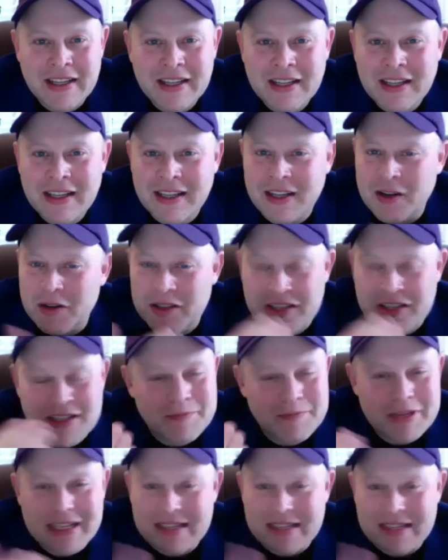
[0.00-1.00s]
you know,
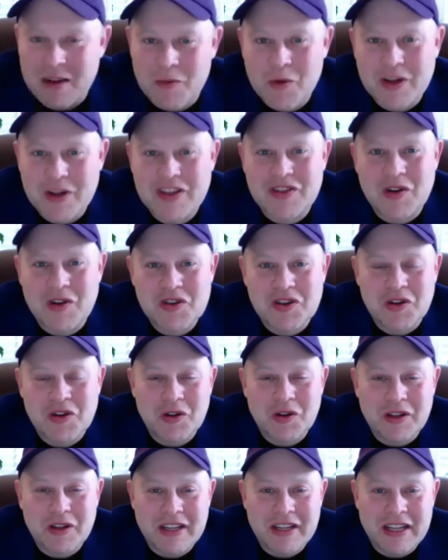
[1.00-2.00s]
just be somewhat
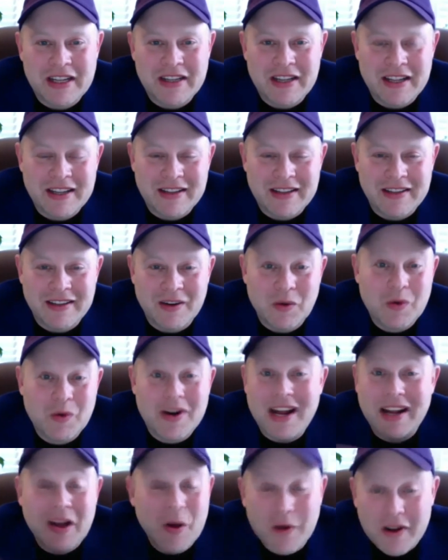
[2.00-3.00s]
social, and you know, we're
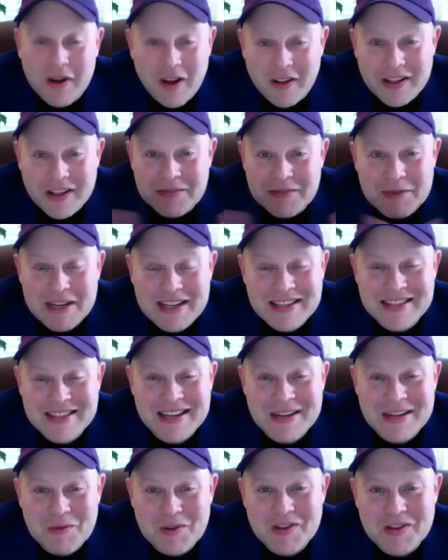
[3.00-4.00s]
not going to all these meetings
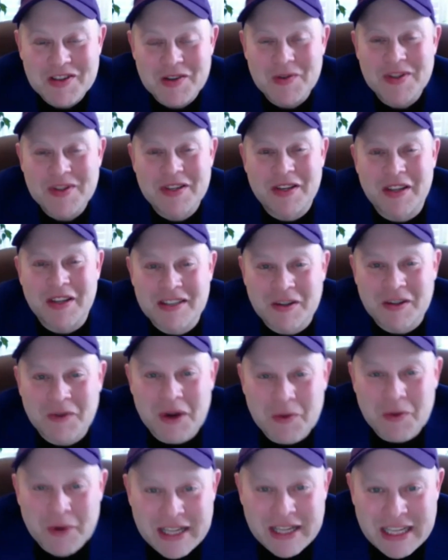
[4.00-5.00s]
anymore, so it's a
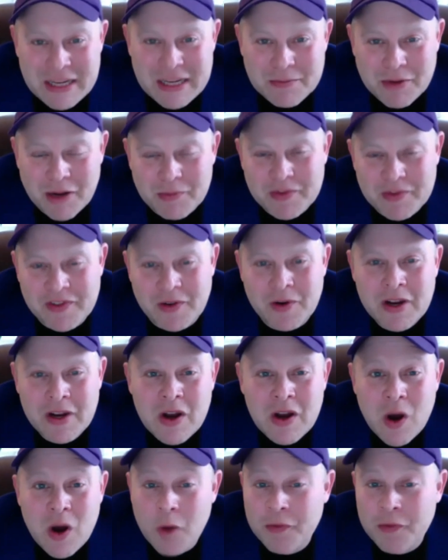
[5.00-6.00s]
great way to keep up. So
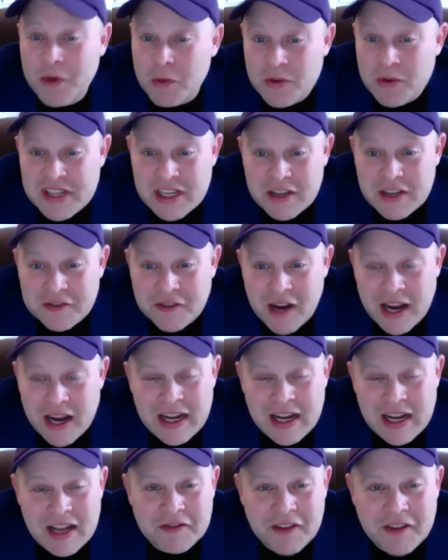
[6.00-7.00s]
hopefully we'll see you
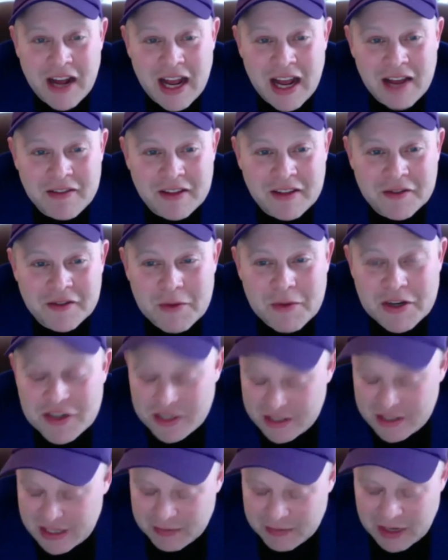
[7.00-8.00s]
Friday at 5. The
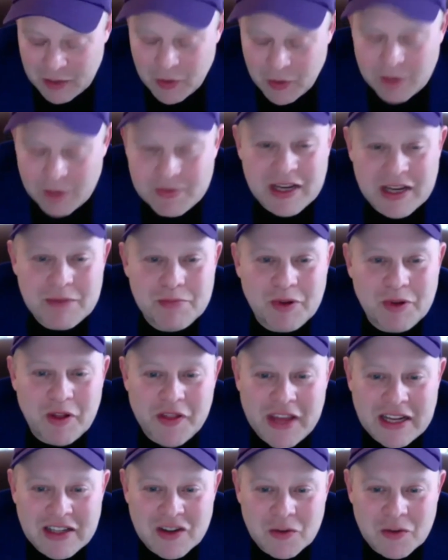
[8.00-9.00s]
information's on my website. Bill,
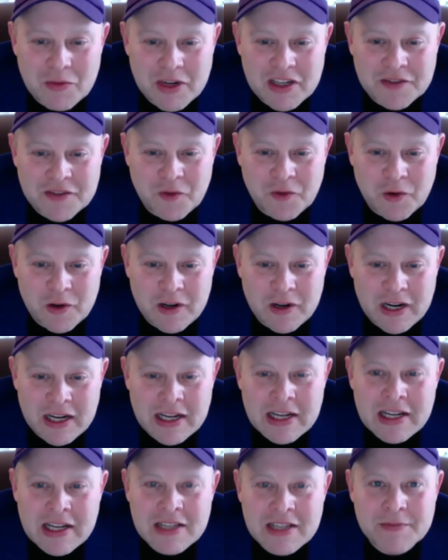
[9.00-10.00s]
thanks so much for
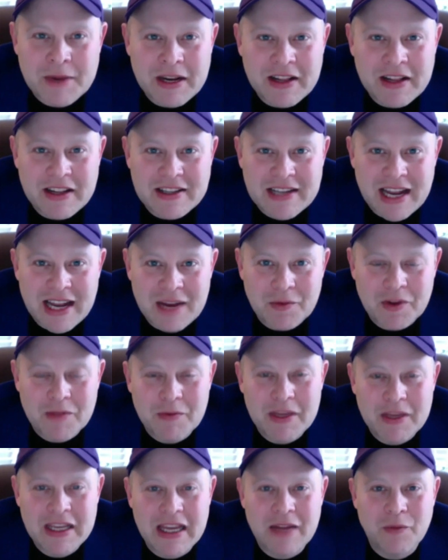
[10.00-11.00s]
spending the time with
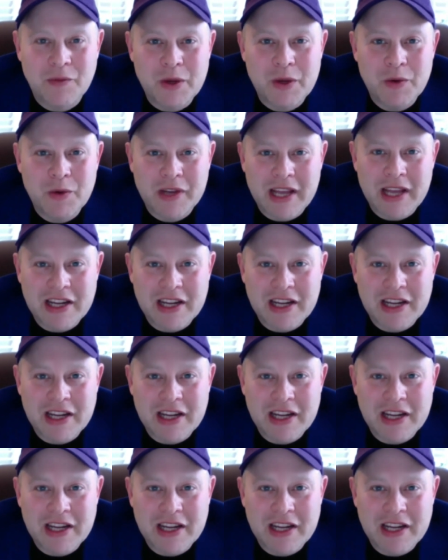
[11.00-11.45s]
me, and we will catch